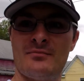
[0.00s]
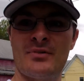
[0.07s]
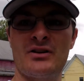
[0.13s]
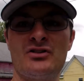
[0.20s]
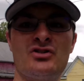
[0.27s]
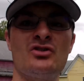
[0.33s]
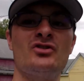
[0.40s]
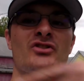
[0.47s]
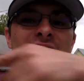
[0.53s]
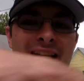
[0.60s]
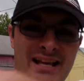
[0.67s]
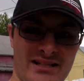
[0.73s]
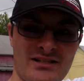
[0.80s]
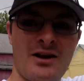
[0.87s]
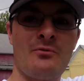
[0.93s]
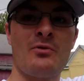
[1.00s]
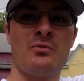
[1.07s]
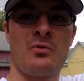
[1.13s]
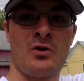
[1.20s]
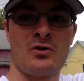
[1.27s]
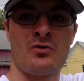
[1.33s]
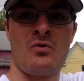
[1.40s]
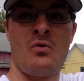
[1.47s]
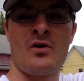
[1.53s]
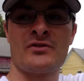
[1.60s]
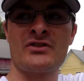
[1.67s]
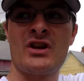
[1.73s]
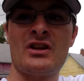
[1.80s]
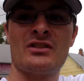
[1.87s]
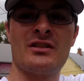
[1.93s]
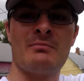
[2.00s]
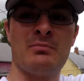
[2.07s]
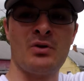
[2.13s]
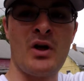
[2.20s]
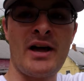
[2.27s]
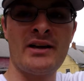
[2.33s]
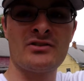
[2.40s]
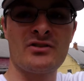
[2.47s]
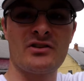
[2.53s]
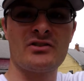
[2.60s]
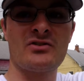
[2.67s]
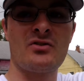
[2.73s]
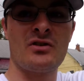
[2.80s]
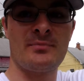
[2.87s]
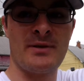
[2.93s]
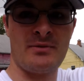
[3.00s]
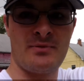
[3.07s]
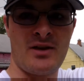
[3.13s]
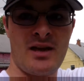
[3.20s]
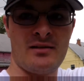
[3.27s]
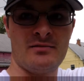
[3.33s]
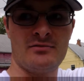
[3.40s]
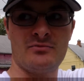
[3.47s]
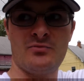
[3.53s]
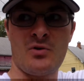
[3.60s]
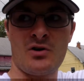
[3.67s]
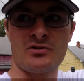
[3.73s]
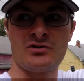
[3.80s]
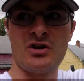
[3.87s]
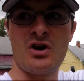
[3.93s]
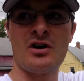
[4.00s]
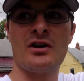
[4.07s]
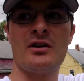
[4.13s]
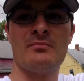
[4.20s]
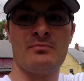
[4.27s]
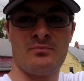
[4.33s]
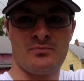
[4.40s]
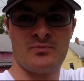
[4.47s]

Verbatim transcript: But as soon as I get done with Workhorse, the Blazer is going to be getting worked on